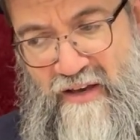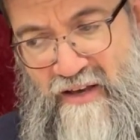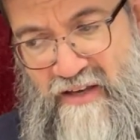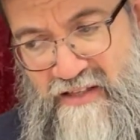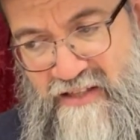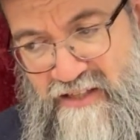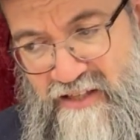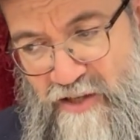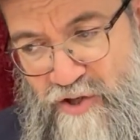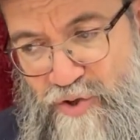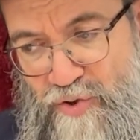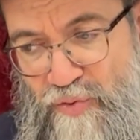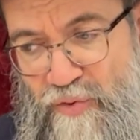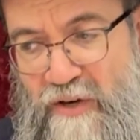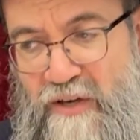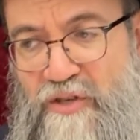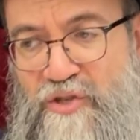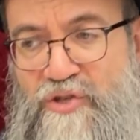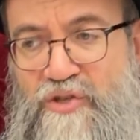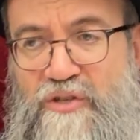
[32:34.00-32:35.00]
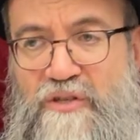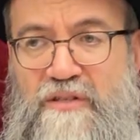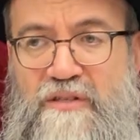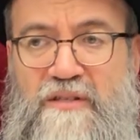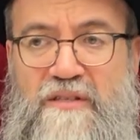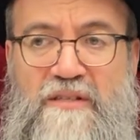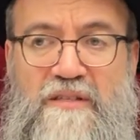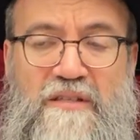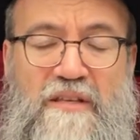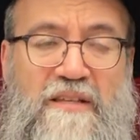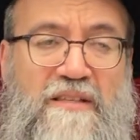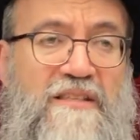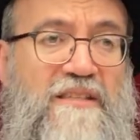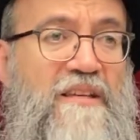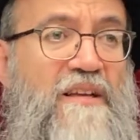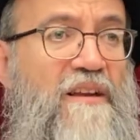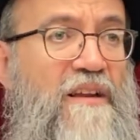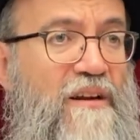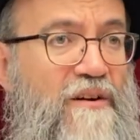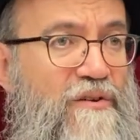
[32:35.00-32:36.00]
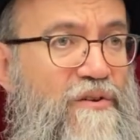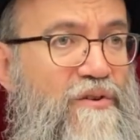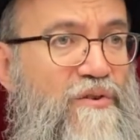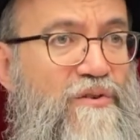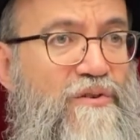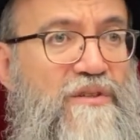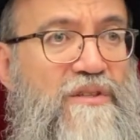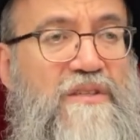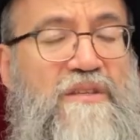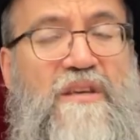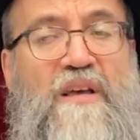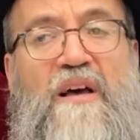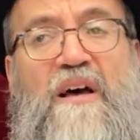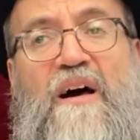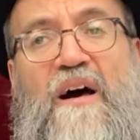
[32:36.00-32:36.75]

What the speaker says: situations and scenarios